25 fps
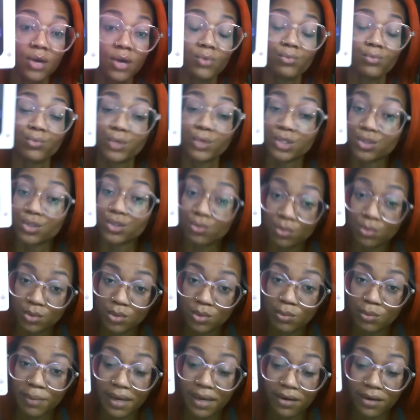
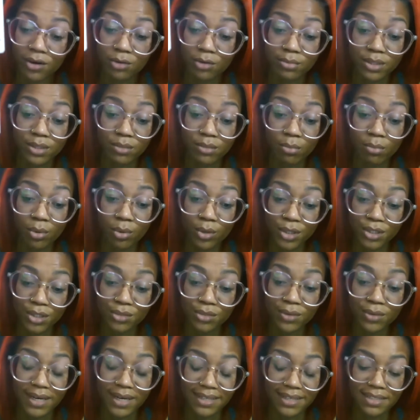Rituals may help support
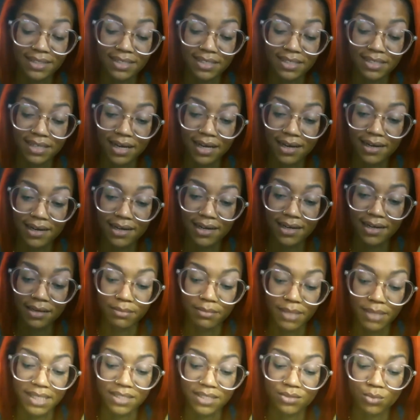you at this
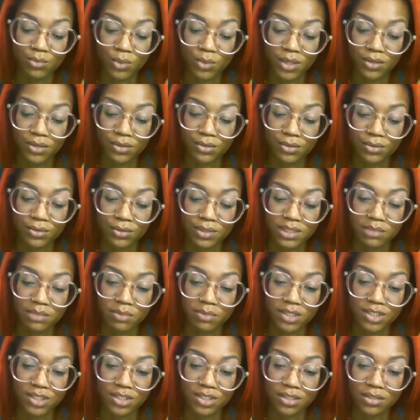time as well,
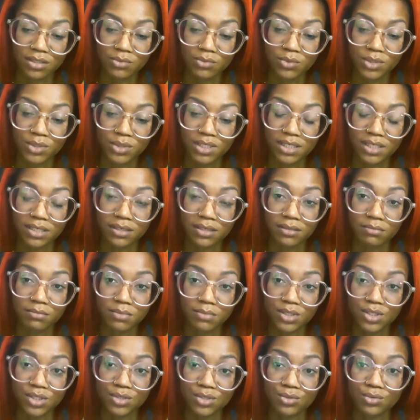especially when it
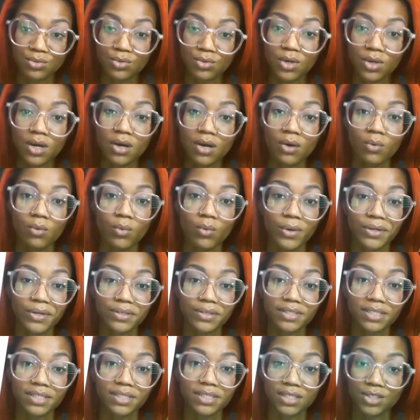comes to where
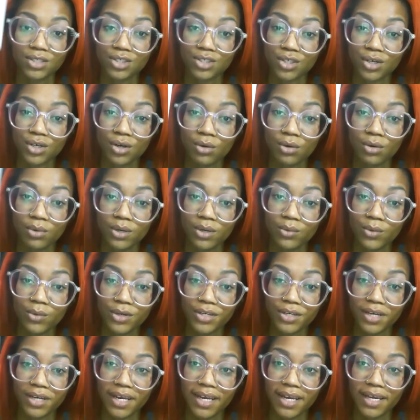it is that you're going, where
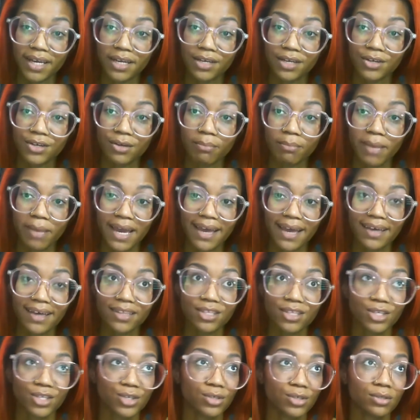you're headed, your path,
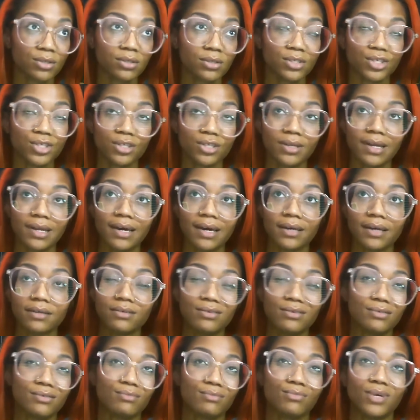your your life,
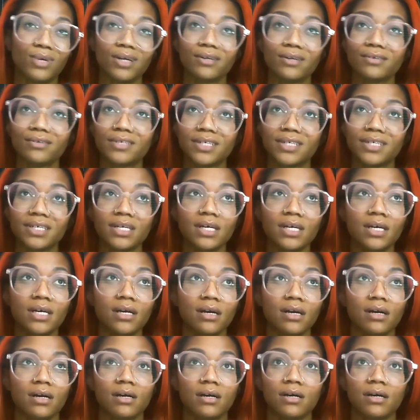your work,
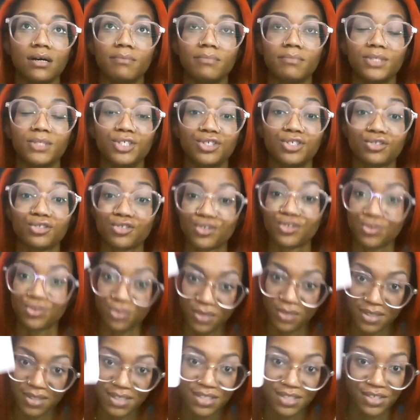um, your
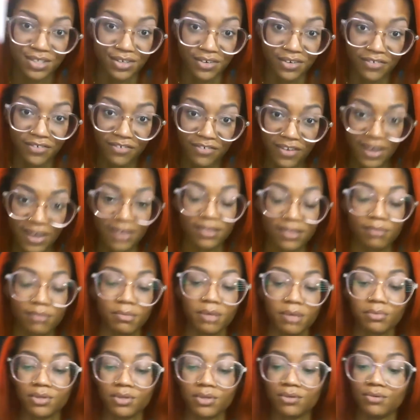trust, your faith.
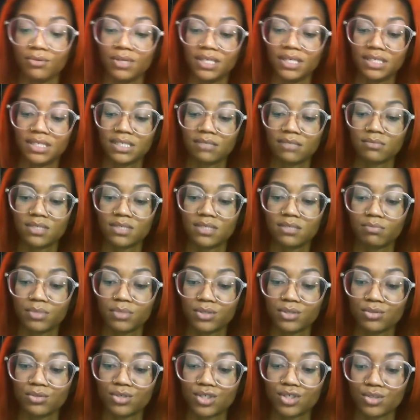Maybe you need some
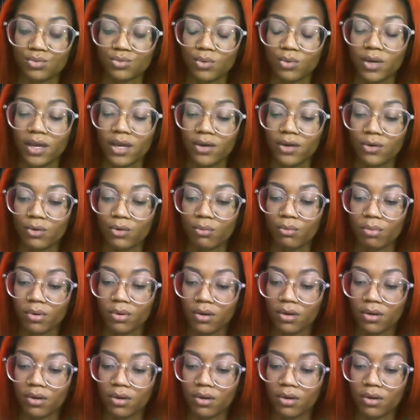spiritual help